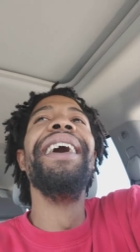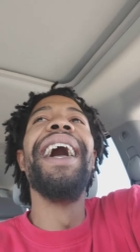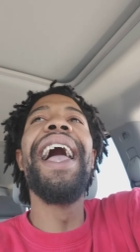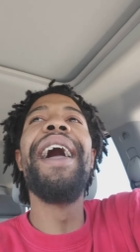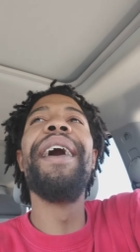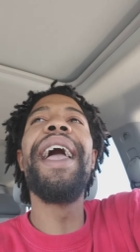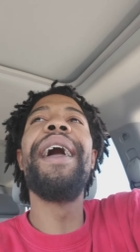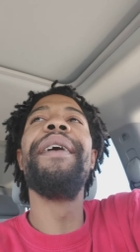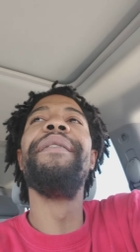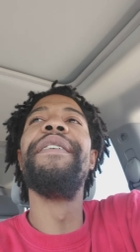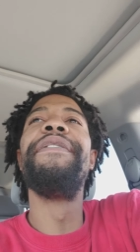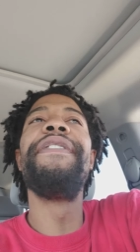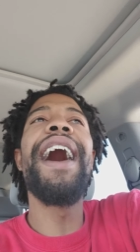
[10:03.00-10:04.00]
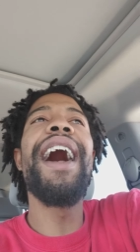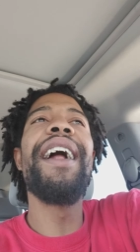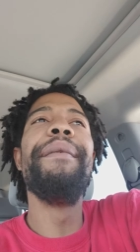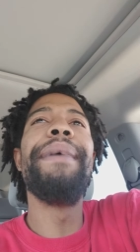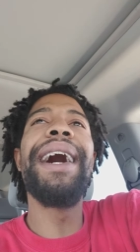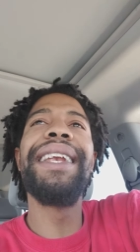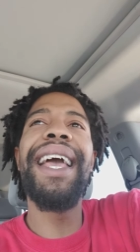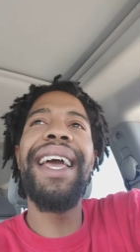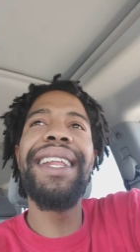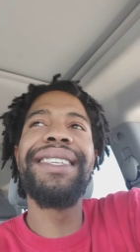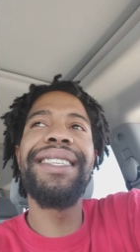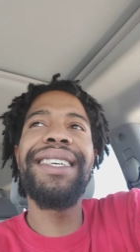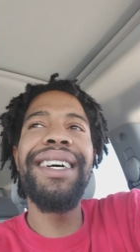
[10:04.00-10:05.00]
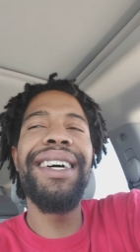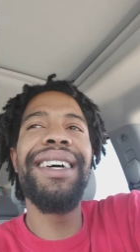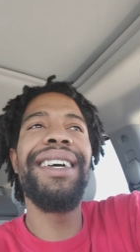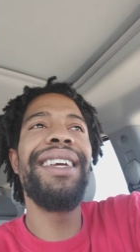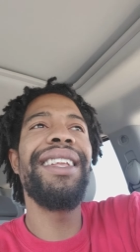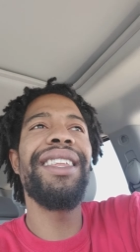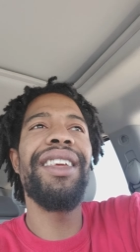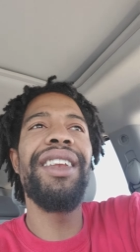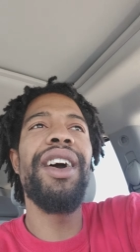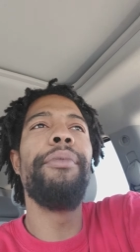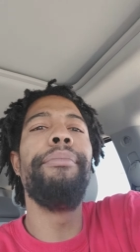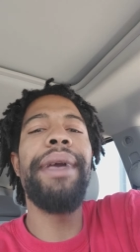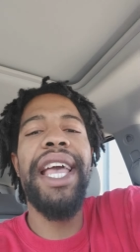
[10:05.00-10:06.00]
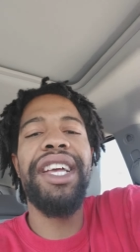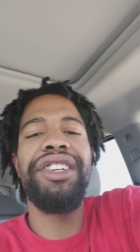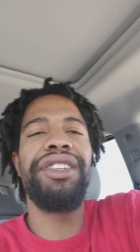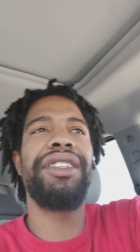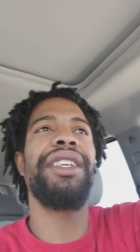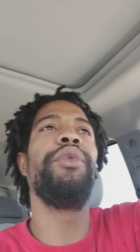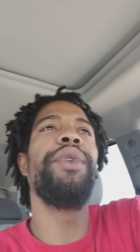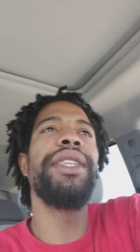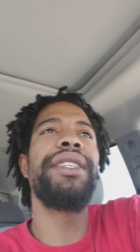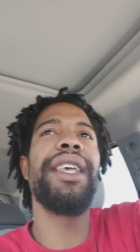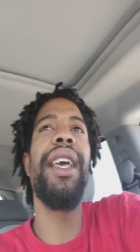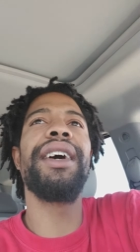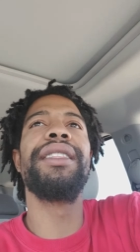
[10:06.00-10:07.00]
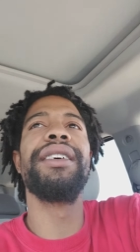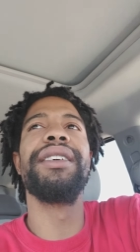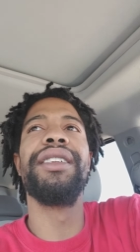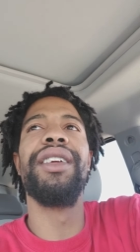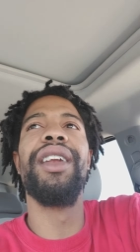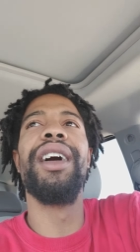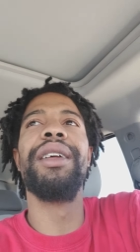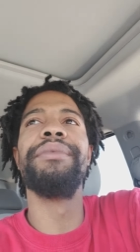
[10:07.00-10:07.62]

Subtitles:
And the fire in my daddy's sun, meshed. It went together. You know what